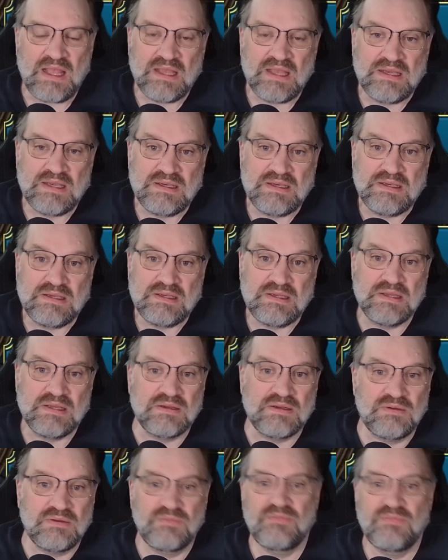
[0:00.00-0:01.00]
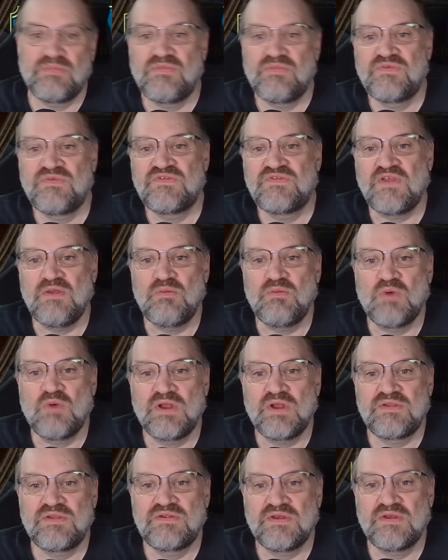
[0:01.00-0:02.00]
And, you know, see
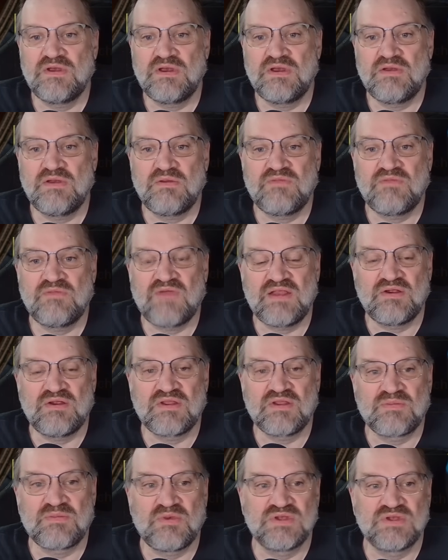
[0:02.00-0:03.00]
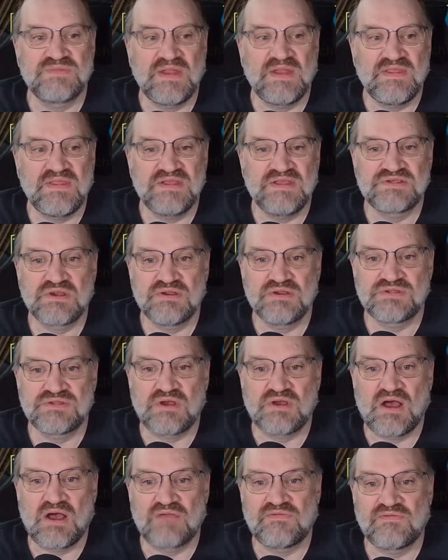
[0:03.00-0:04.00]
what, if I don't have to pull as many of these shards
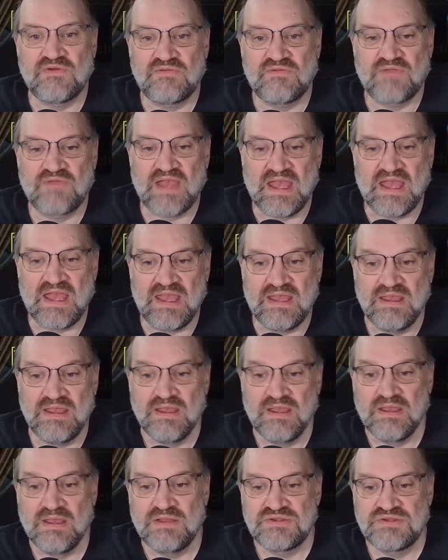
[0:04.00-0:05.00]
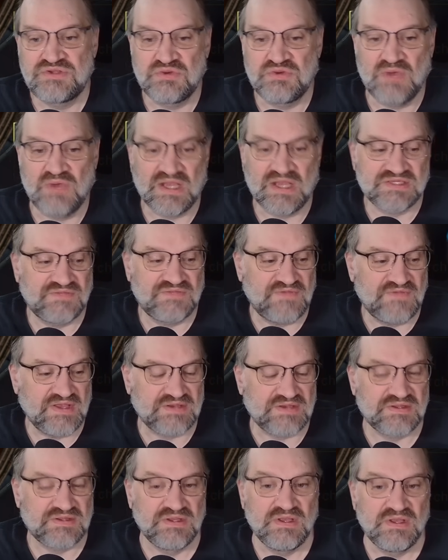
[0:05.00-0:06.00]
off of a 2x
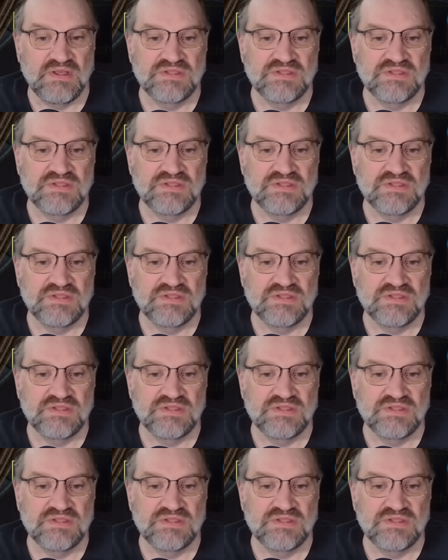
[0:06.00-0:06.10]
event.